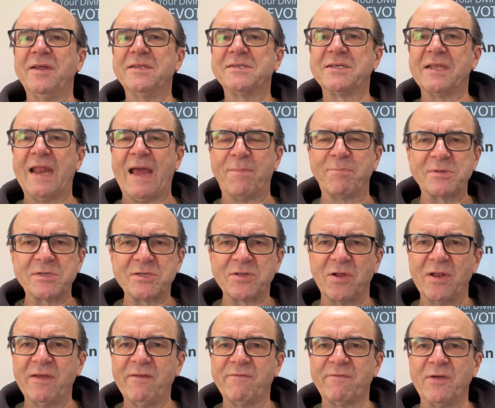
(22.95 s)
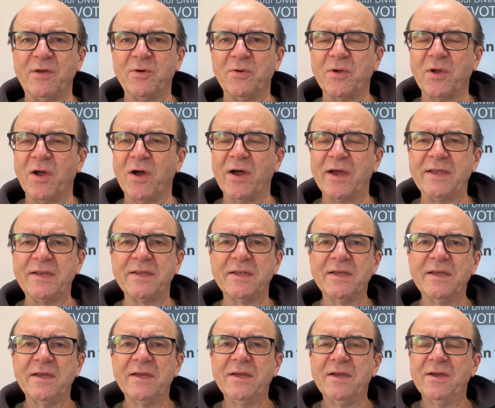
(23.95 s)
It's an apostolic field guide
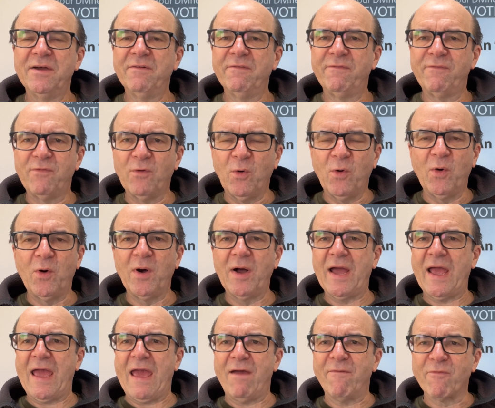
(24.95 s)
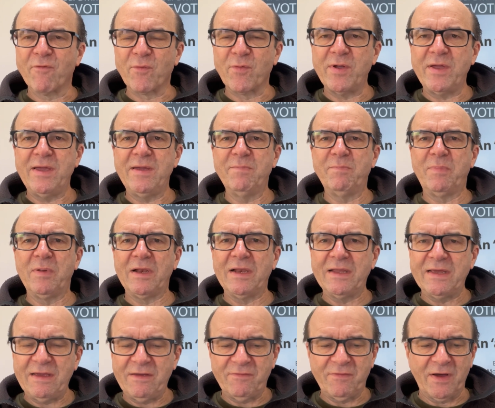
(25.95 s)
for every
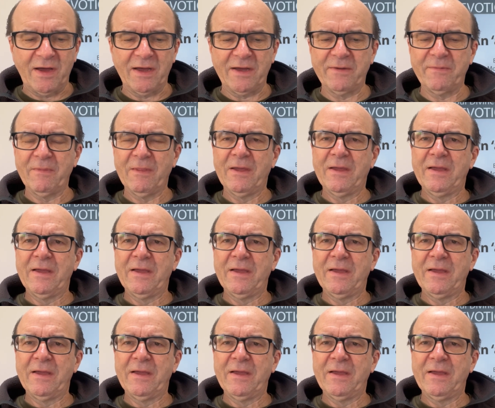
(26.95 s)
believer.